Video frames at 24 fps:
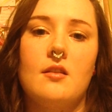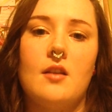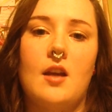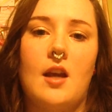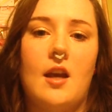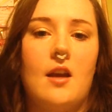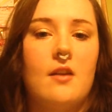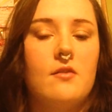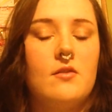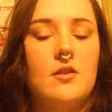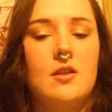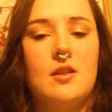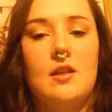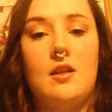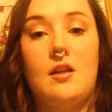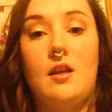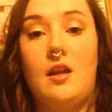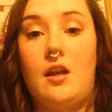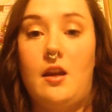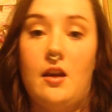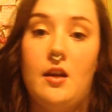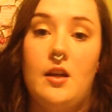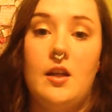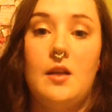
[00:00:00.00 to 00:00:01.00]
I haven't seen
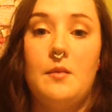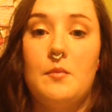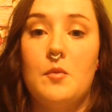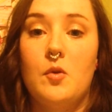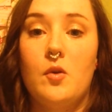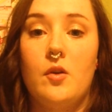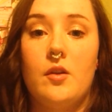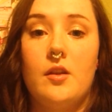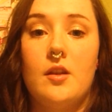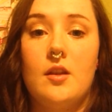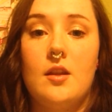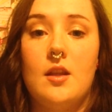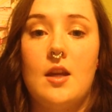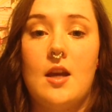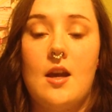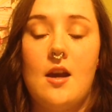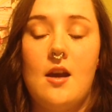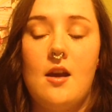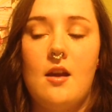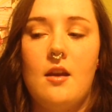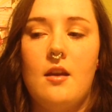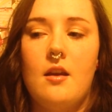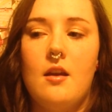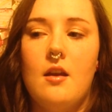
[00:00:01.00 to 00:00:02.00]
any more than
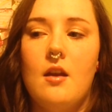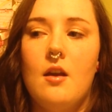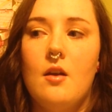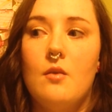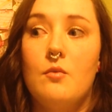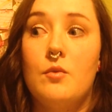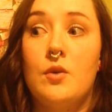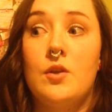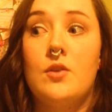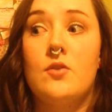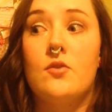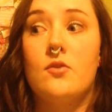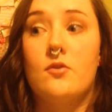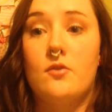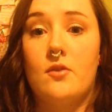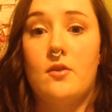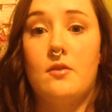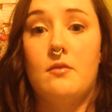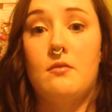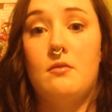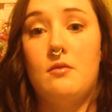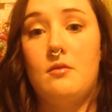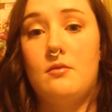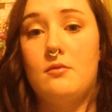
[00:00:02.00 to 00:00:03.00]
that, which
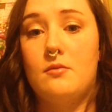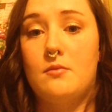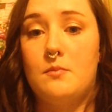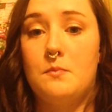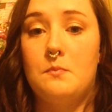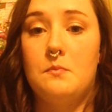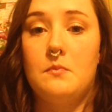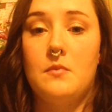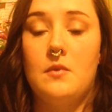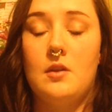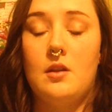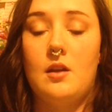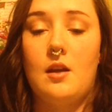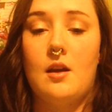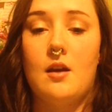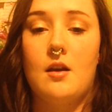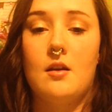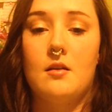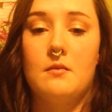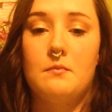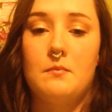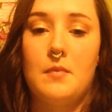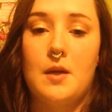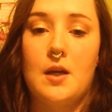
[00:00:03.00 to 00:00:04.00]
is, yeah,
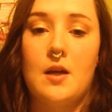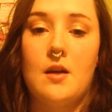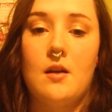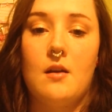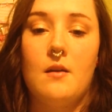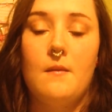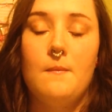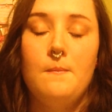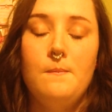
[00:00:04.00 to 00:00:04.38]
bad.